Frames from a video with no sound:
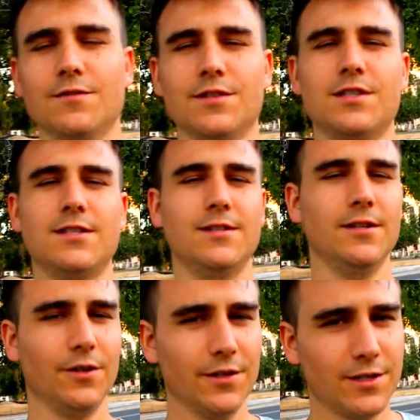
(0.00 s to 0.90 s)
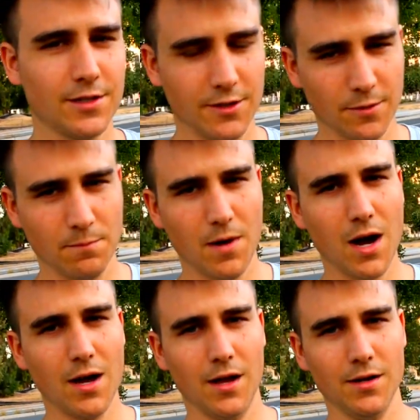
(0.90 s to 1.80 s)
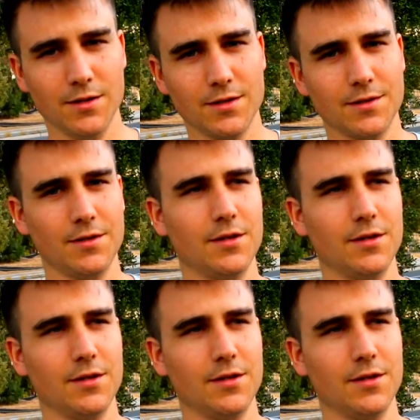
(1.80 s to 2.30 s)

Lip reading: of stillness in your mind